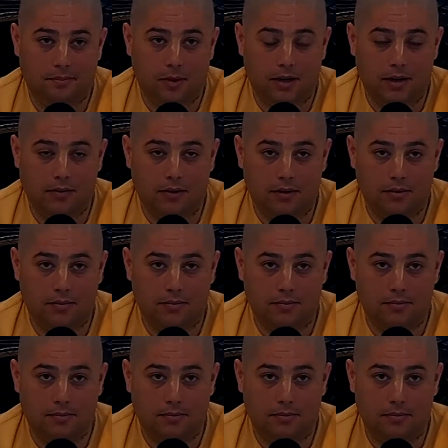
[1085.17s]
whatever
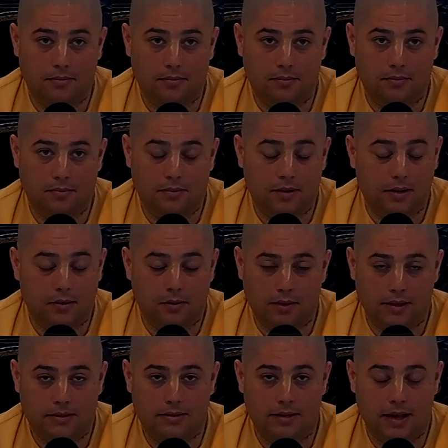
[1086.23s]

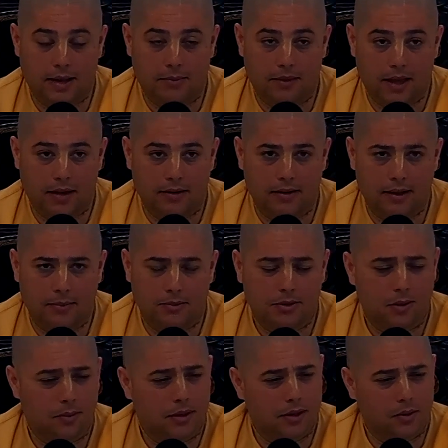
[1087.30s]
this name that name
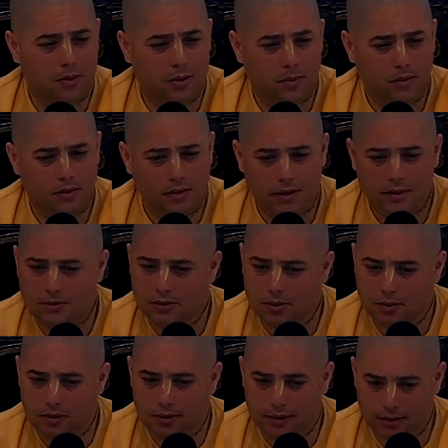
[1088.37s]
so many horrible things
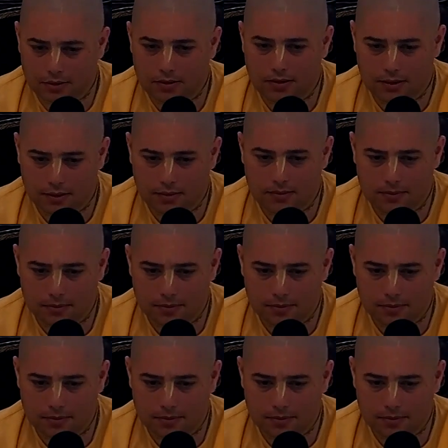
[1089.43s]
go on actually